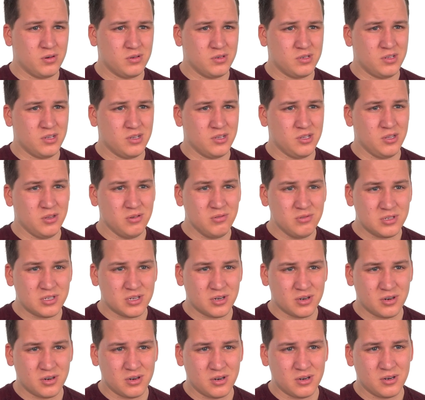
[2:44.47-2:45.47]
to use
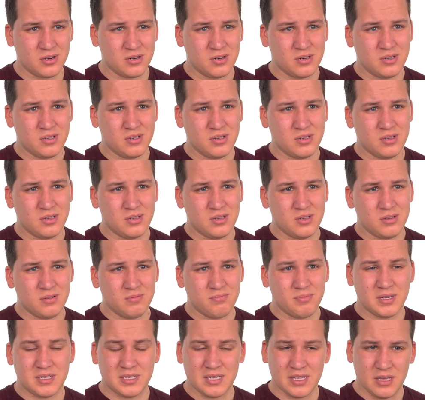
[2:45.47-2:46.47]
her,
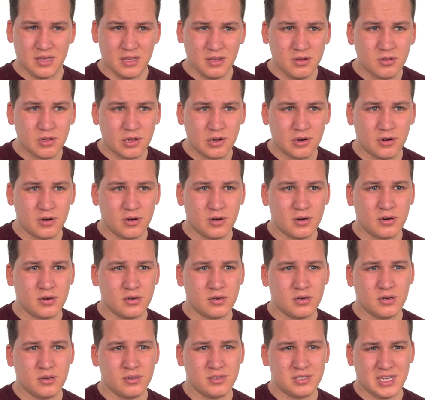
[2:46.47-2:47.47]
but to heal her.
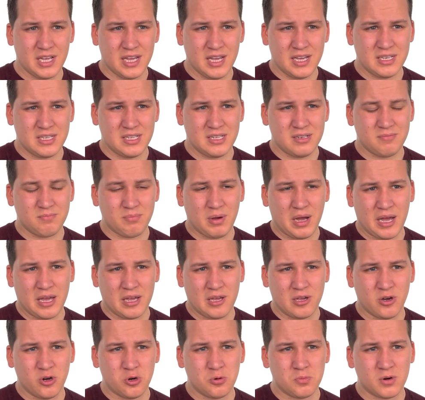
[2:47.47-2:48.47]
Hosea didn't buy
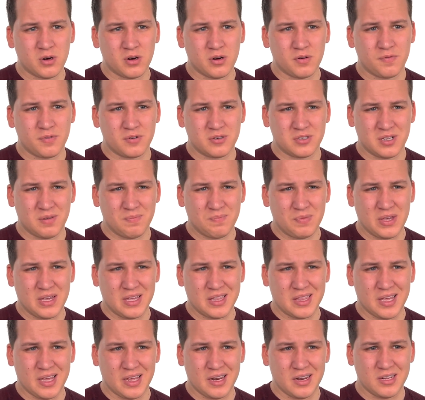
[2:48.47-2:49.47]
Gomer for
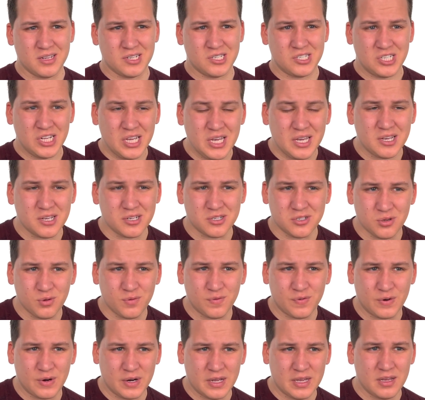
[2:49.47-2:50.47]
something that she could do
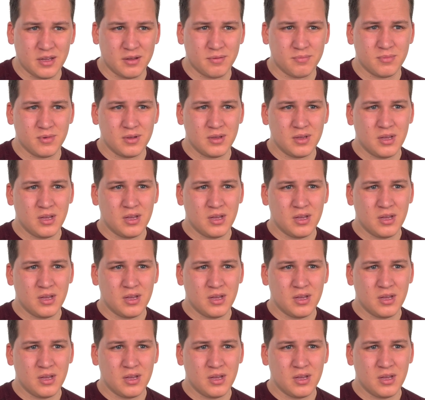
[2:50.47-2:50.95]
for him.